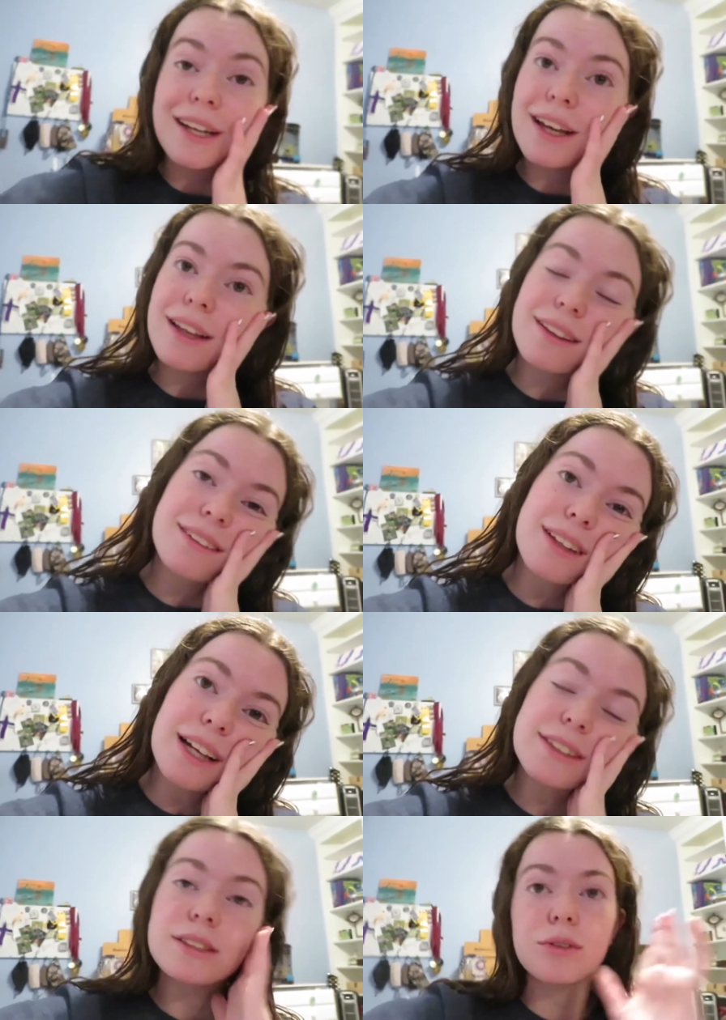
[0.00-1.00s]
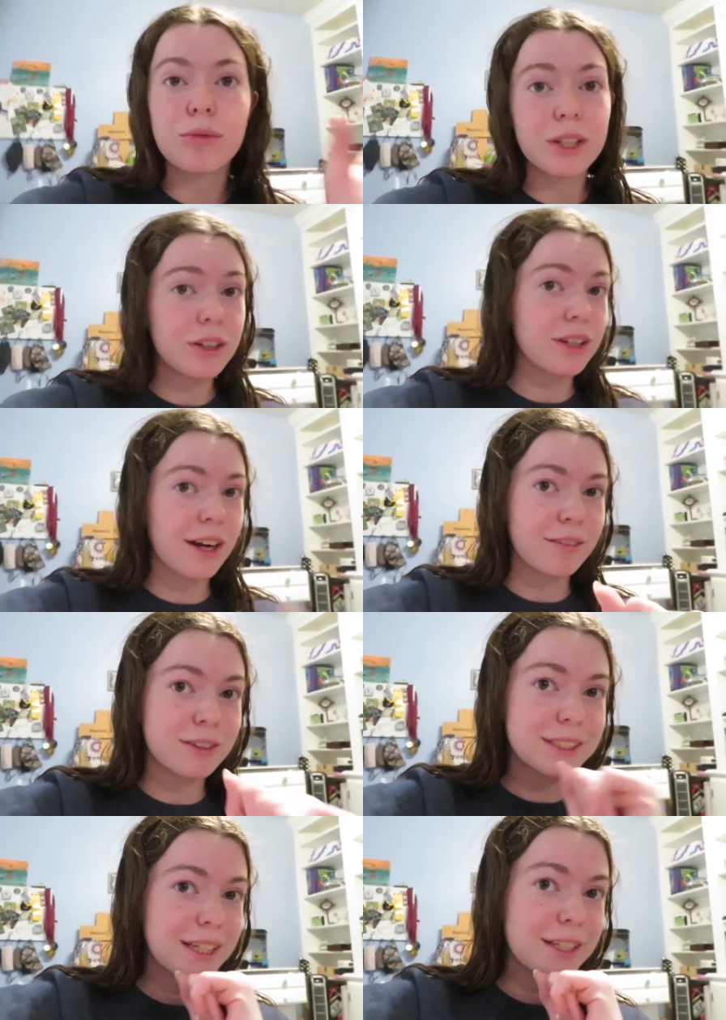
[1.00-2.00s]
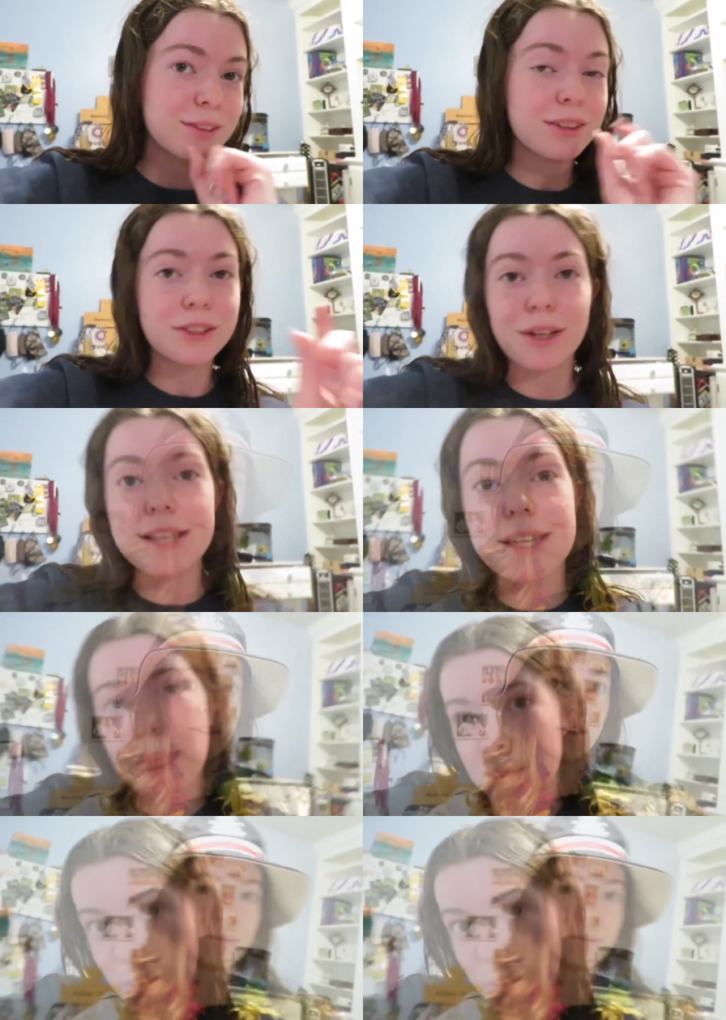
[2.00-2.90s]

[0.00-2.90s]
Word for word: and that's really all I have for today so I'll see you guys in